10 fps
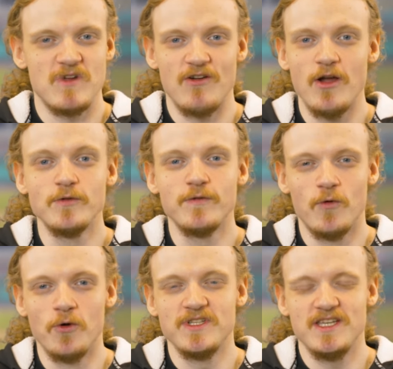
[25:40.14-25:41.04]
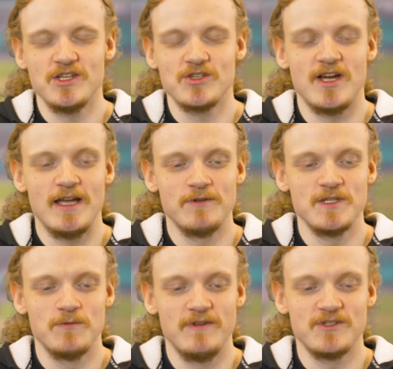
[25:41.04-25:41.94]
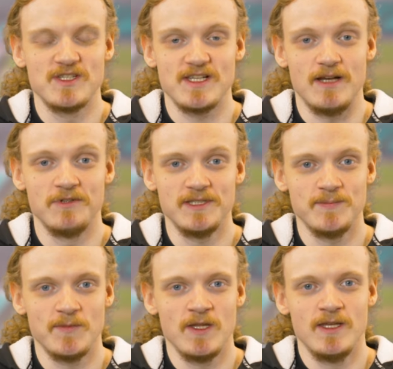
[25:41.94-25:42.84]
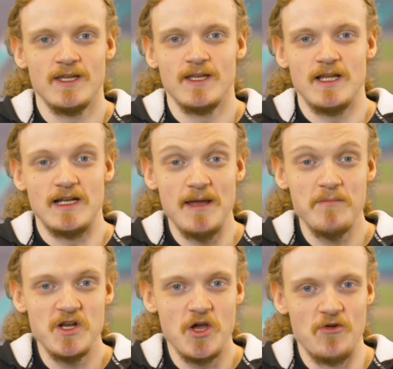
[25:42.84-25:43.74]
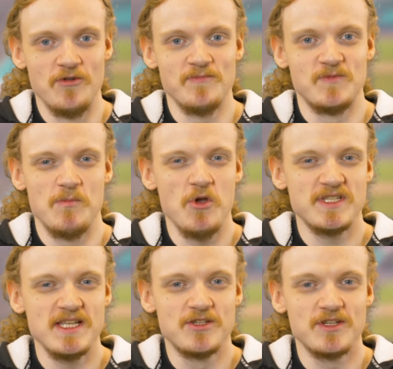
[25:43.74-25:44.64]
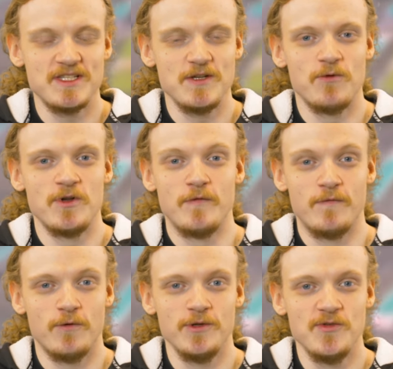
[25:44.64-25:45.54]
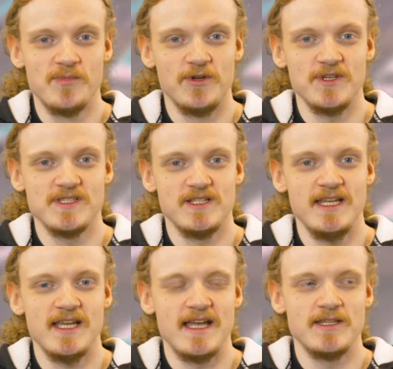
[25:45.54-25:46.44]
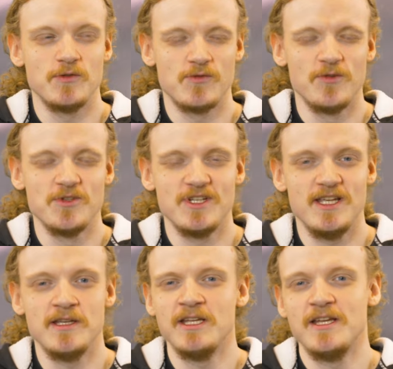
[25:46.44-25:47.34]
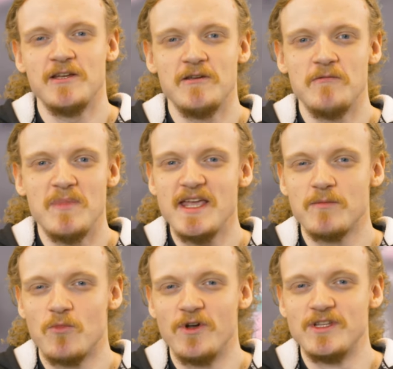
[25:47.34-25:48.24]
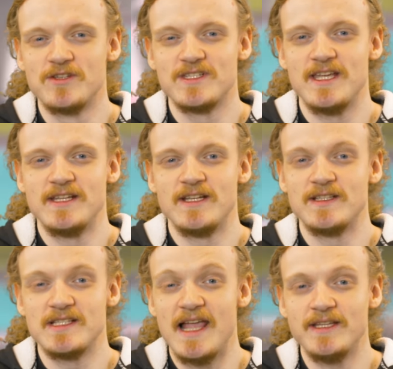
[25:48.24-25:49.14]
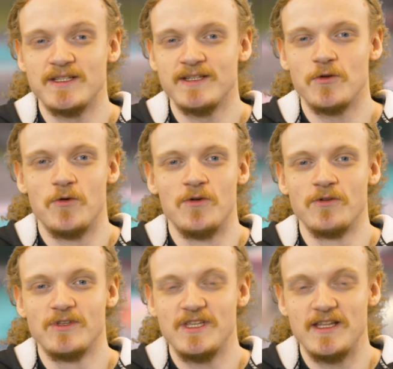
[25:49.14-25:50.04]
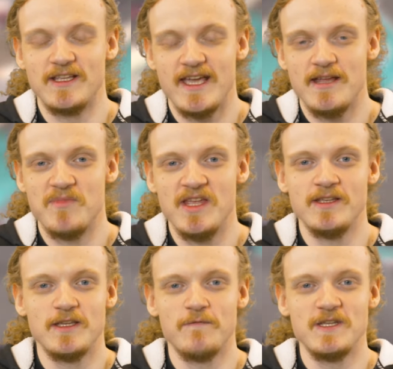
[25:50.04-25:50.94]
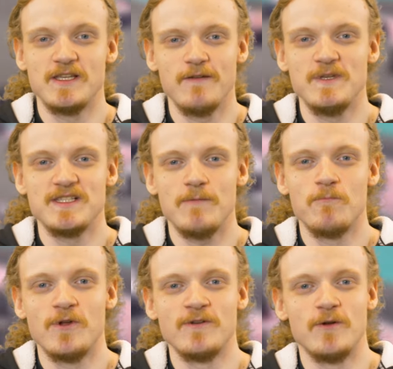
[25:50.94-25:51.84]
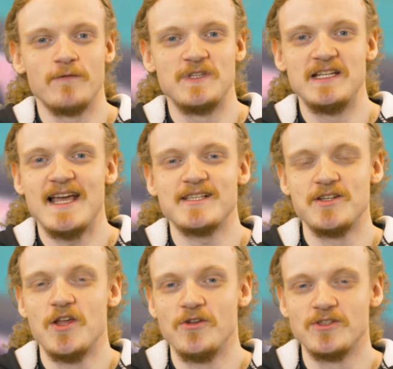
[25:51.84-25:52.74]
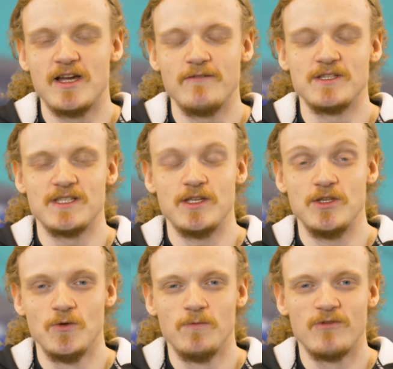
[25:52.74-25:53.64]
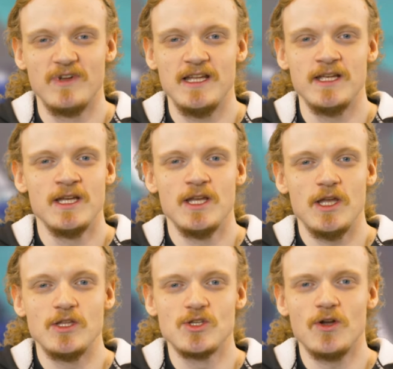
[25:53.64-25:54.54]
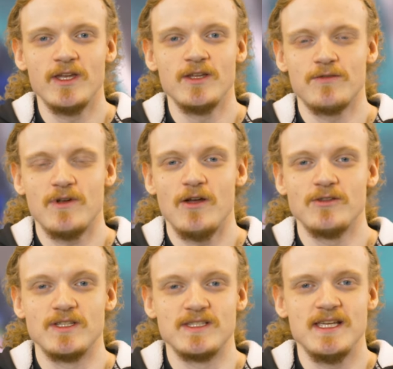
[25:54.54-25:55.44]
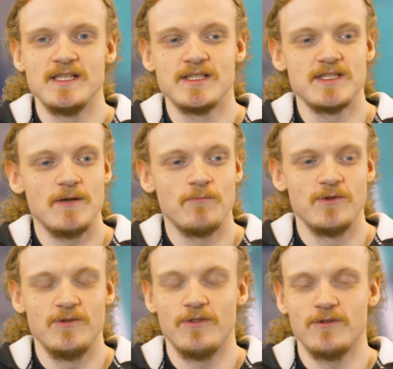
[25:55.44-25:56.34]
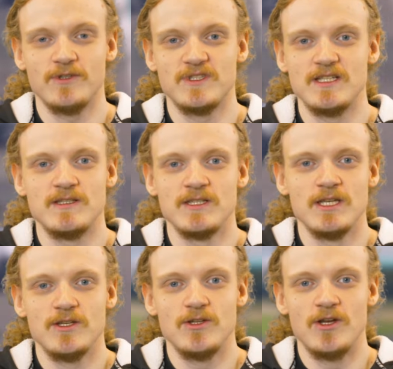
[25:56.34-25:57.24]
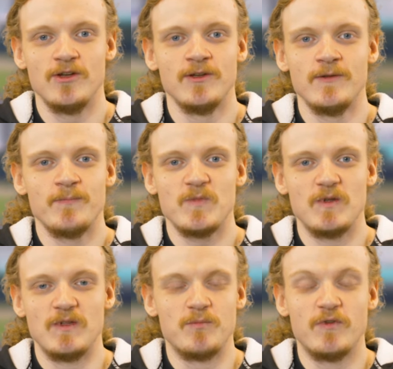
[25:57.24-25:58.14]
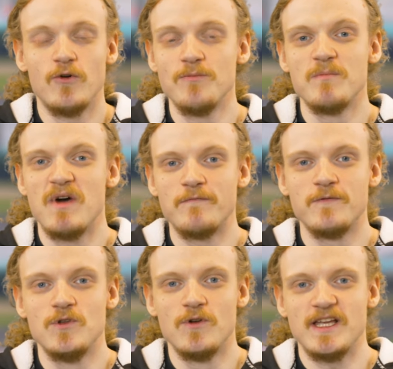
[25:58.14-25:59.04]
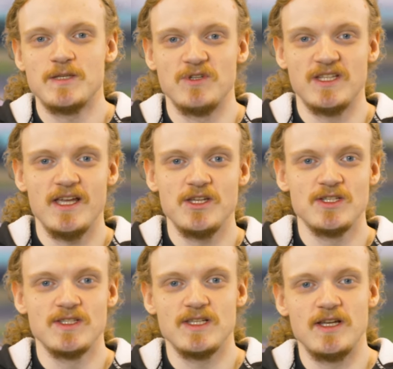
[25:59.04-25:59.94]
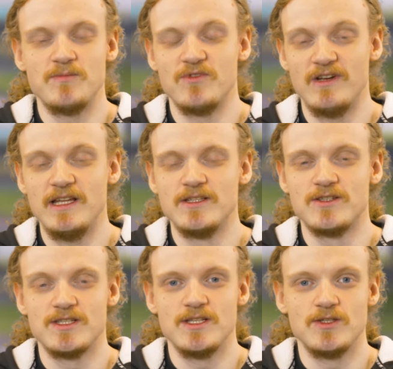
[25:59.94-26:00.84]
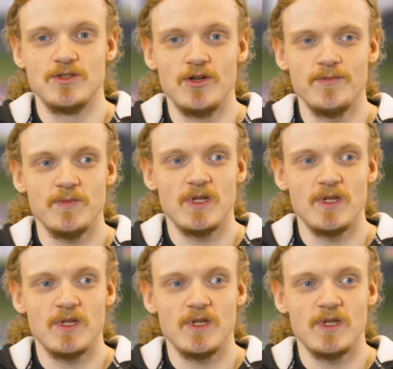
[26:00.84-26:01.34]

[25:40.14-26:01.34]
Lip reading: around 40-ish drivers we've just covered. Let me know the most interesting one for you personally, and crucially, make it more interesting than Slater or K&B. Give me someone of the lesser known drivers that you were really enjoying throughout this season, someone who you thought did, you know, performed above your expectations. I'd be really interested to know.